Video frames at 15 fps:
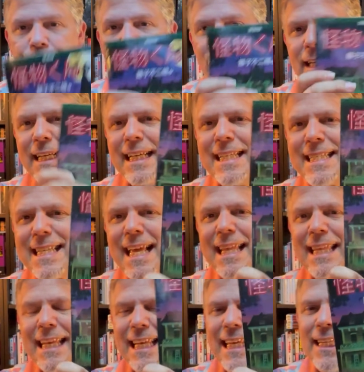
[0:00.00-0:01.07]
He said
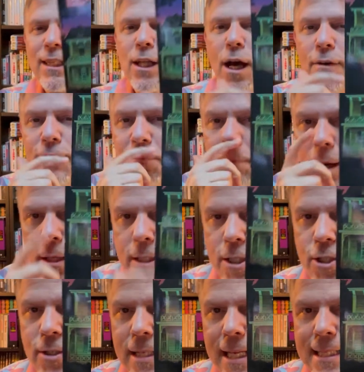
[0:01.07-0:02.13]
that he loved
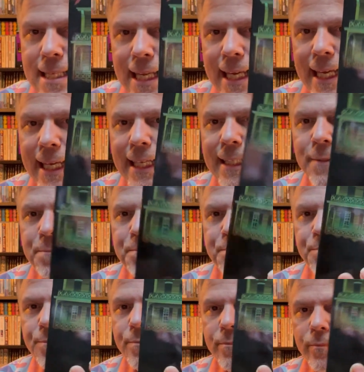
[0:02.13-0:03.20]
monsters as a kid,
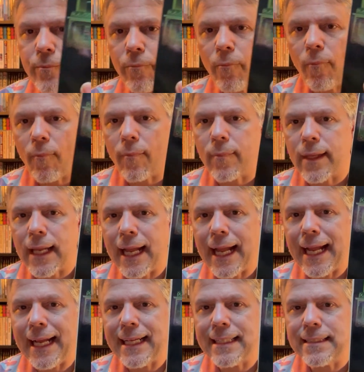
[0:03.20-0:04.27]

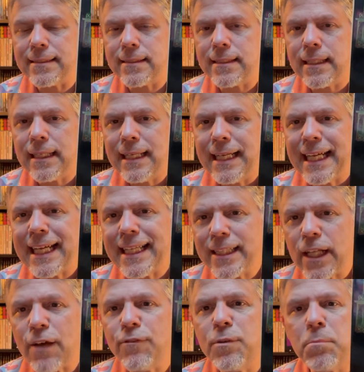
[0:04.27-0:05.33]
and he
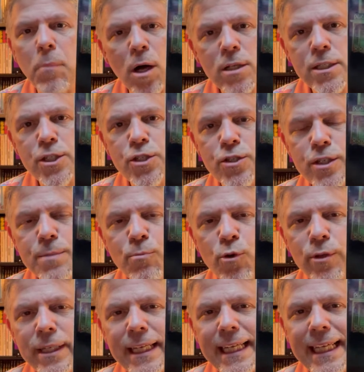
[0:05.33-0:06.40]
loved monsters
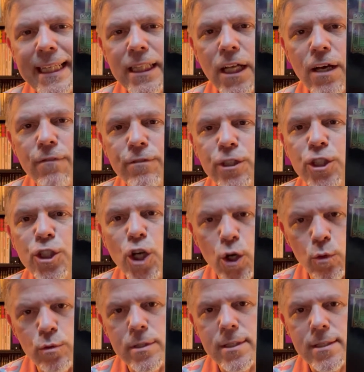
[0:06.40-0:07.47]
more than he loved
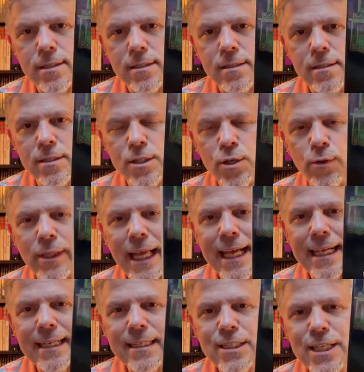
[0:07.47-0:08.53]
ghosts. So
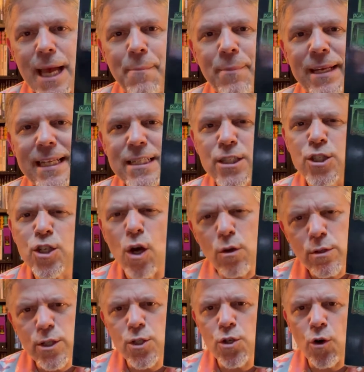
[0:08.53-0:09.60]
like Japanese
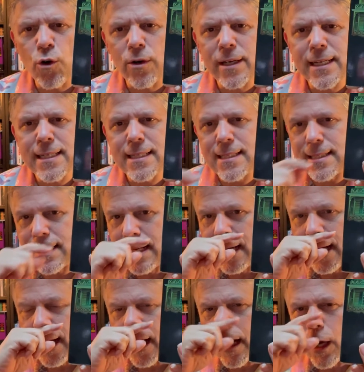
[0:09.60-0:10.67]
ghost stories
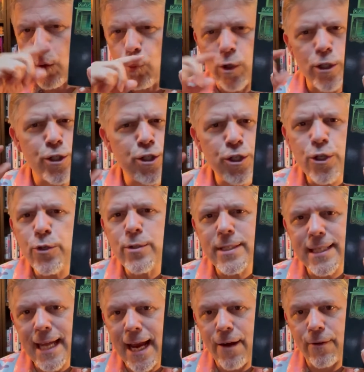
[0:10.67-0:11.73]
were too
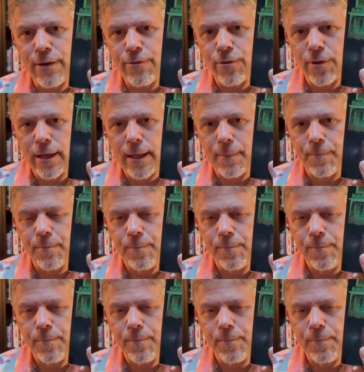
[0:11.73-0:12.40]
scary for him.